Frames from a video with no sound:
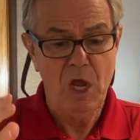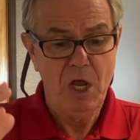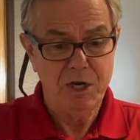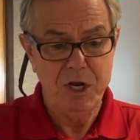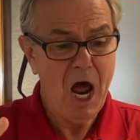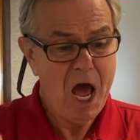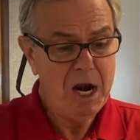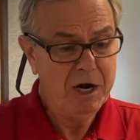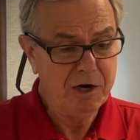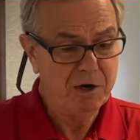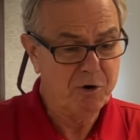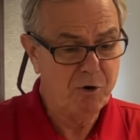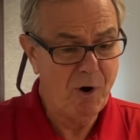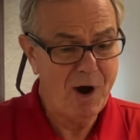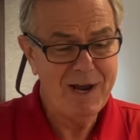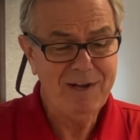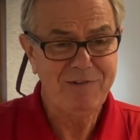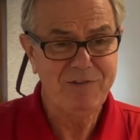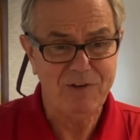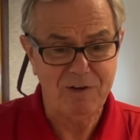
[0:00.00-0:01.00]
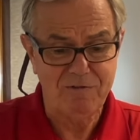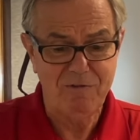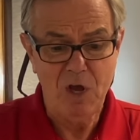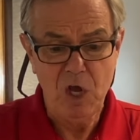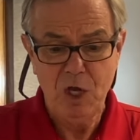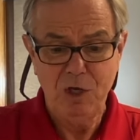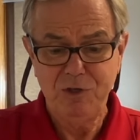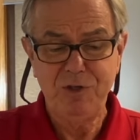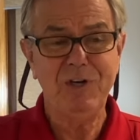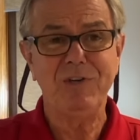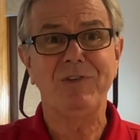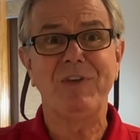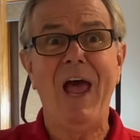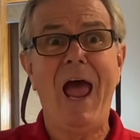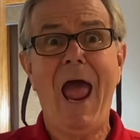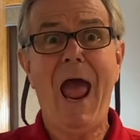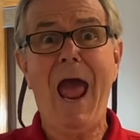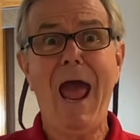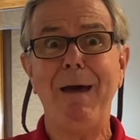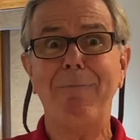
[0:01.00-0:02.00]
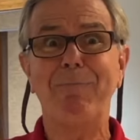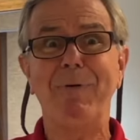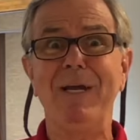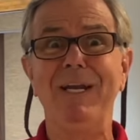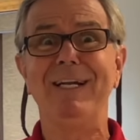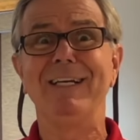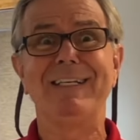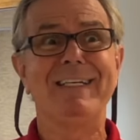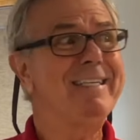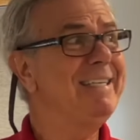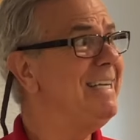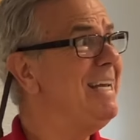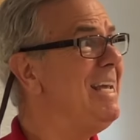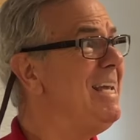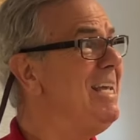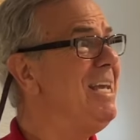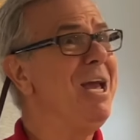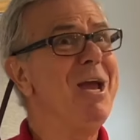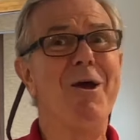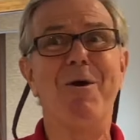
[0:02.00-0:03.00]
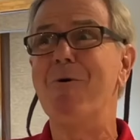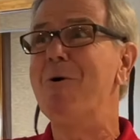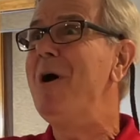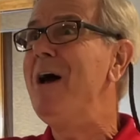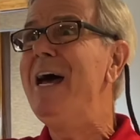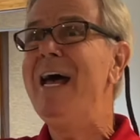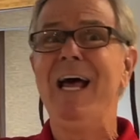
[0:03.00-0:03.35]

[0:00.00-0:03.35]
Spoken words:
not aggressive, just happy to see you.